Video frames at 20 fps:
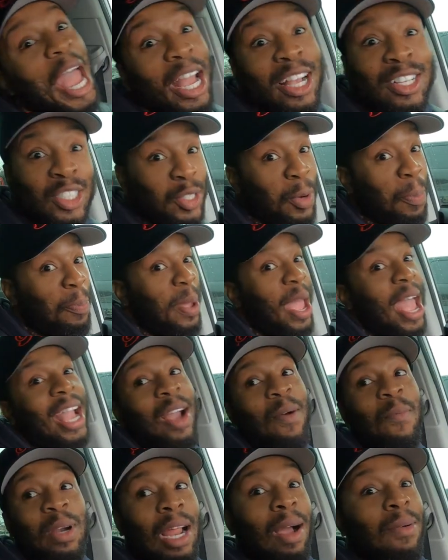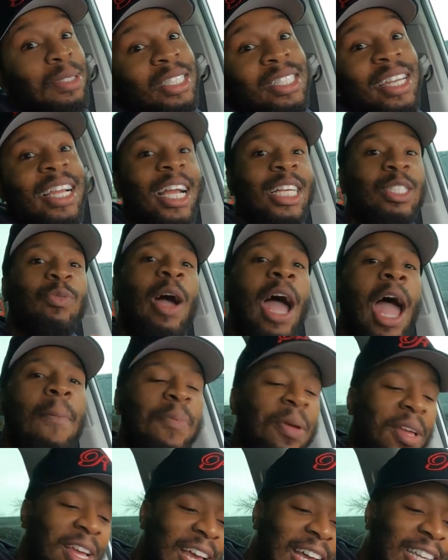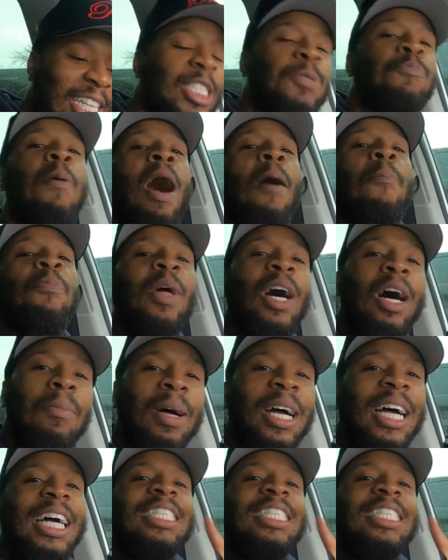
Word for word: extra packing. When I was in there, guess what happened? This popped up.